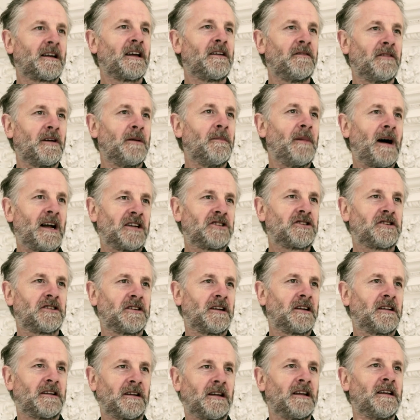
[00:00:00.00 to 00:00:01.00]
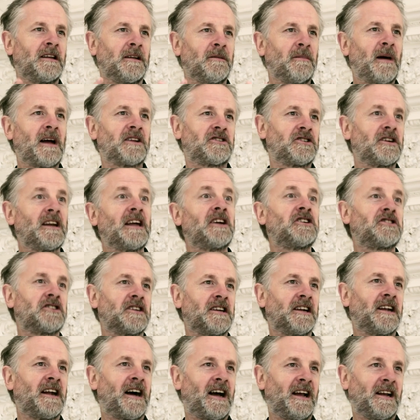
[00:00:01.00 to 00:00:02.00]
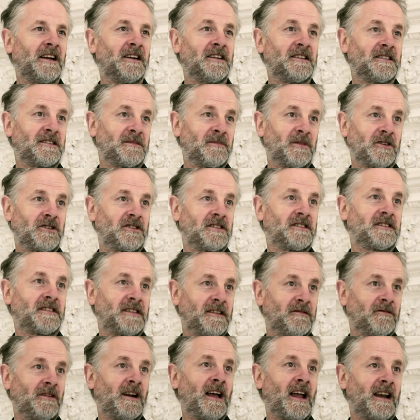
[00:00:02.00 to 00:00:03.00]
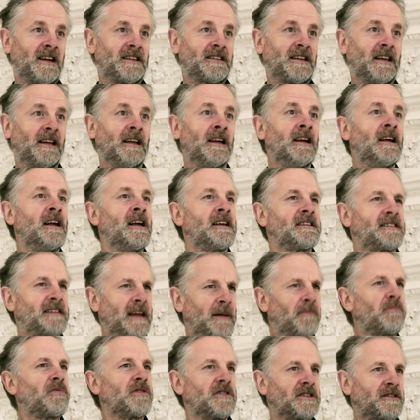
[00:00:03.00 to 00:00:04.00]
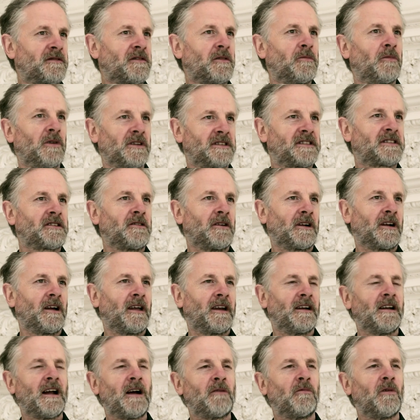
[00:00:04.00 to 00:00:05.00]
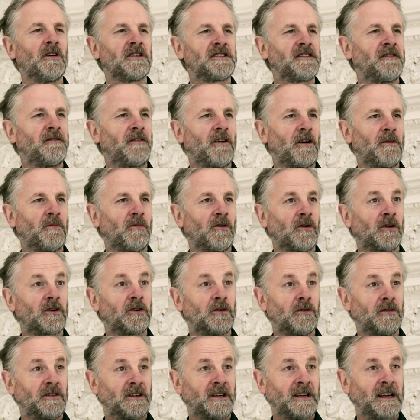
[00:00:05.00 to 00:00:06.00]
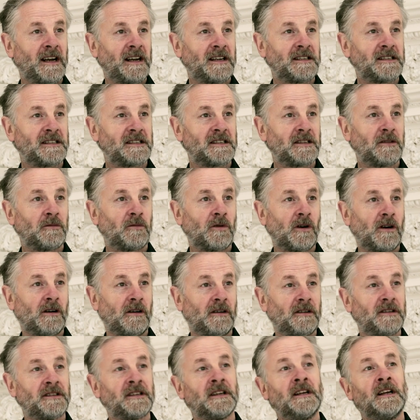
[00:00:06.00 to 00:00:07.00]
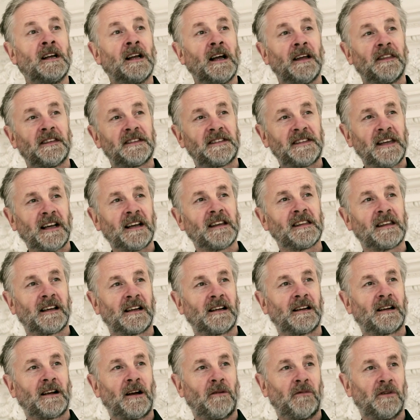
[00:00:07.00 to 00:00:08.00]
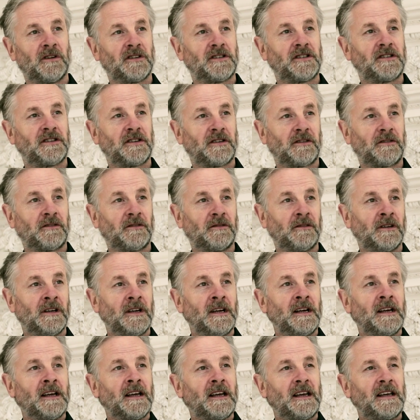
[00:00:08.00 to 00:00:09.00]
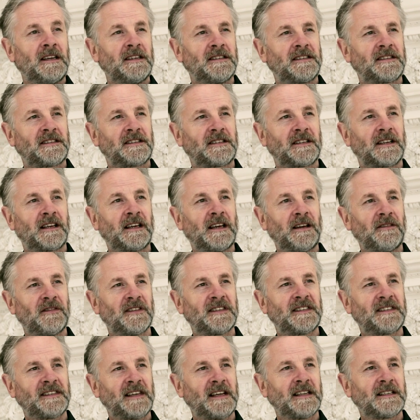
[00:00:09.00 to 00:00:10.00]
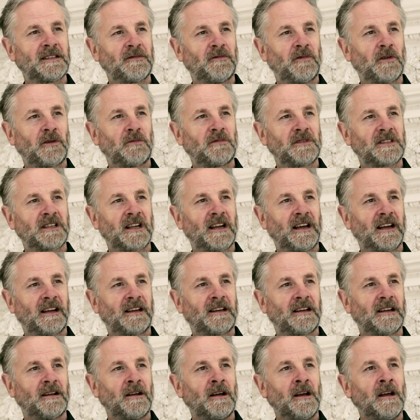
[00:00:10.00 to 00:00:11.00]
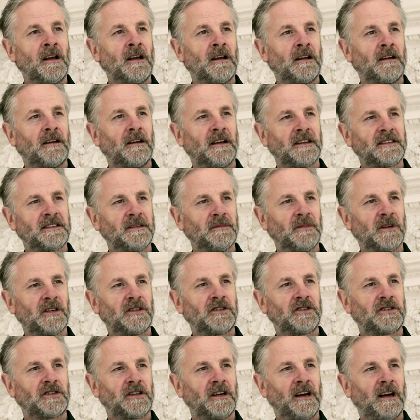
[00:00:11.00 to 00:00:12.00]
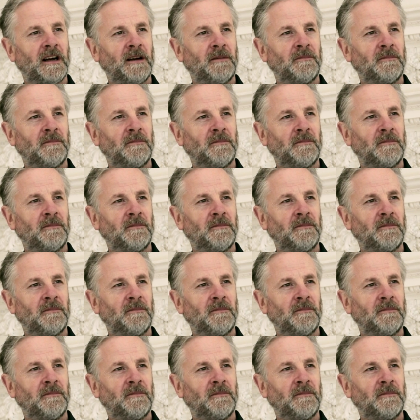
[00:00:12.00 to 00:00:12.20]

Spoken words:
kind of in imagination an island as much as in reality, separate from what's going on, and I want to far more connect it to the world. And the second thing I want to do is to give a sense of what it was like, not so much